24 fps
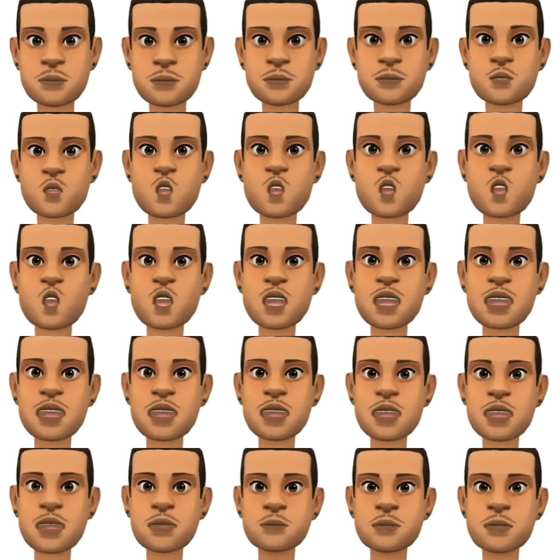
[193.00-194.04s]
Our crime
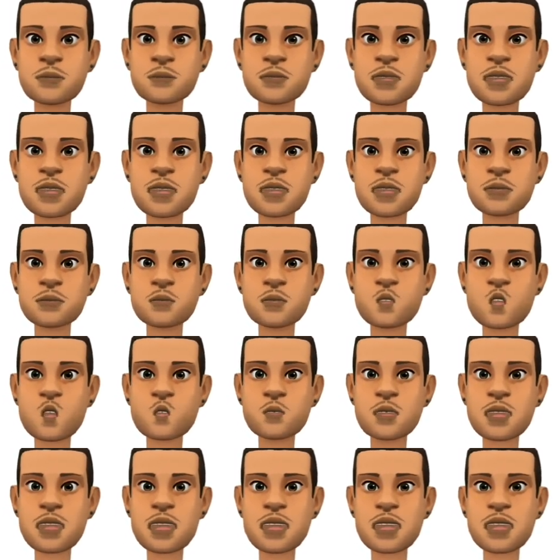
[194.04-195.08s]
rates are extremely
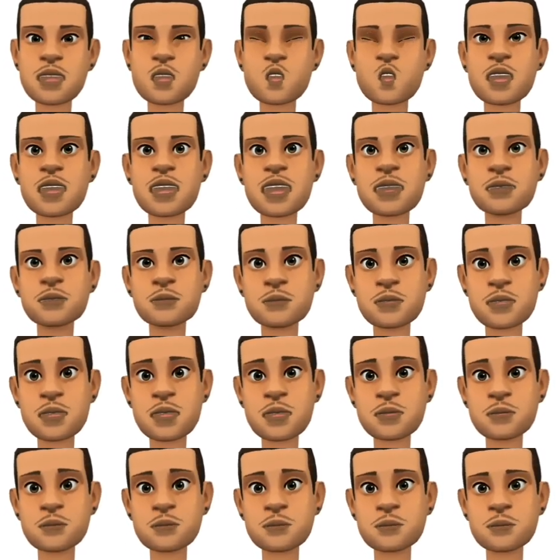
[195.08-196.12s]
high because of
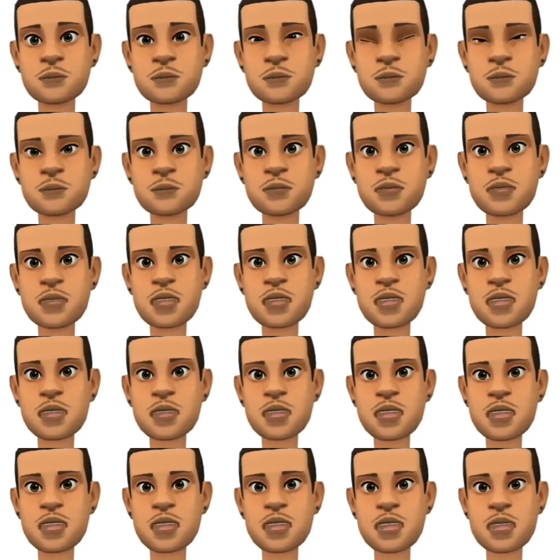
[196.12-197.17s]
this. Not to
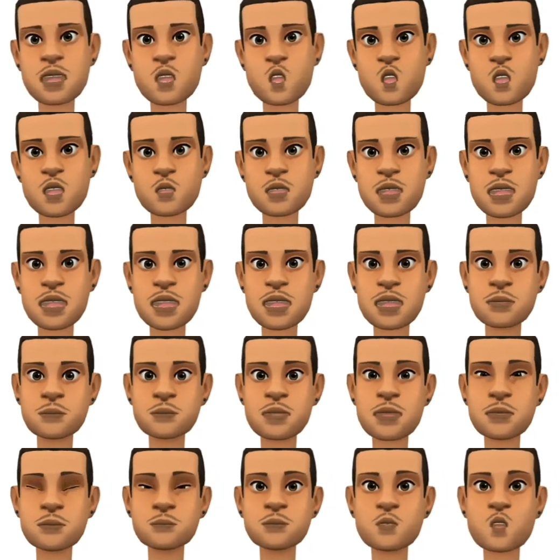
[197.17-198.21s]
say that all
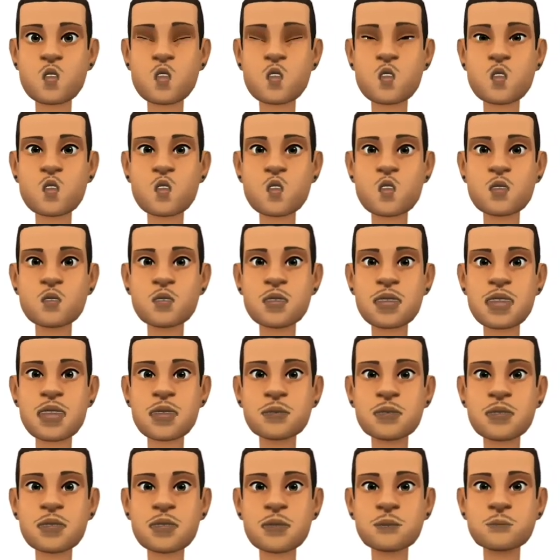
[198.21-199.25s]
crime in South Africa is
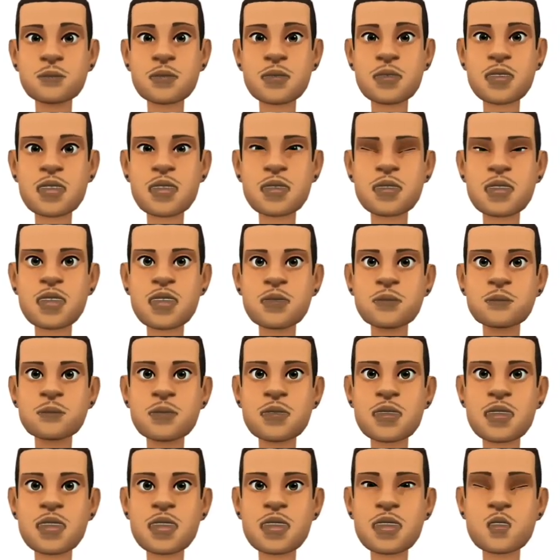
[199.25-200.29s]
committed by
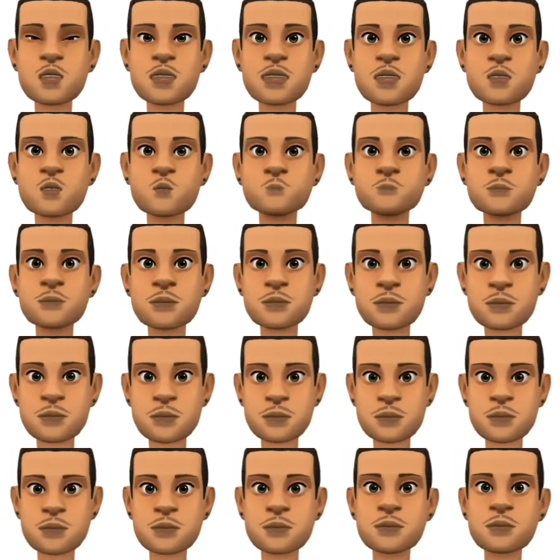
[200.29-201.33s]
illegal immigrants,
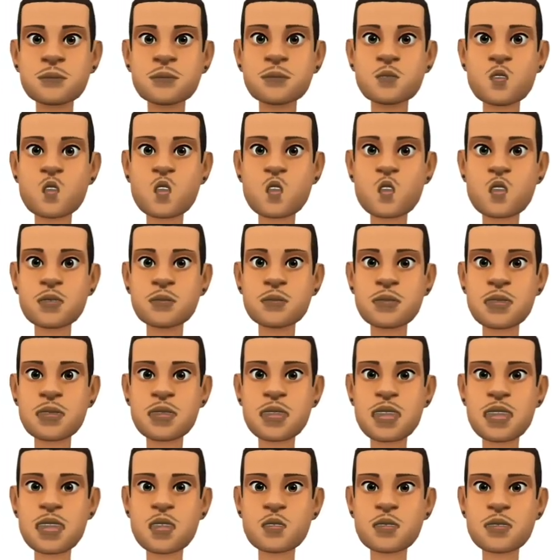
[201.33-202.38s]
but they
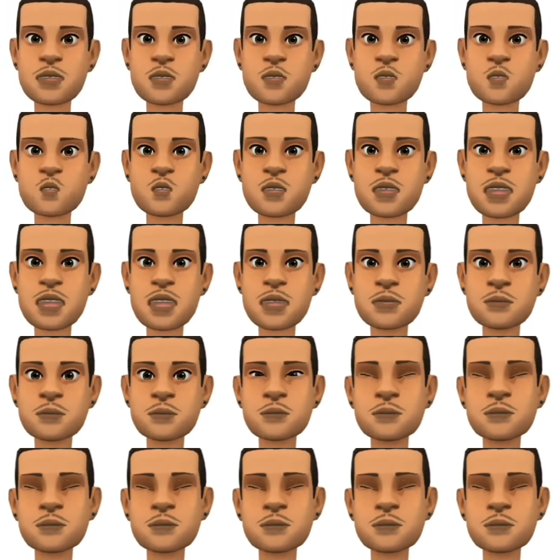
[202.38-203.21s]
certainly make it worse.